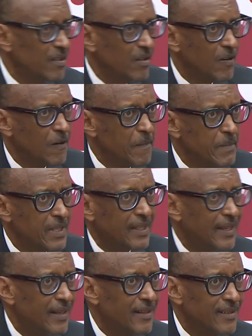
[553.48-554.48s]
you know, be
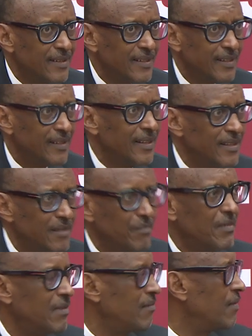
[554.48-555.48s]
careless? And
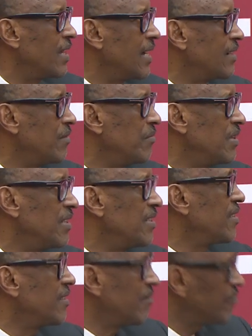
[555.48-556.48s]
that
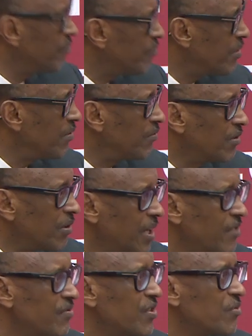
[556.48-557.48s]
means
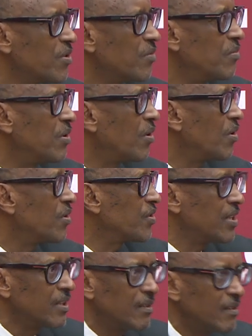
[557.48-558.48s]
lives will be
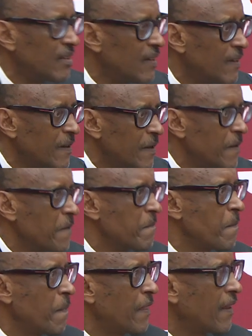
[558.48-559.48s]
lost, and
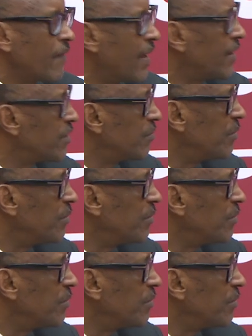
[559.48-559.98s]
that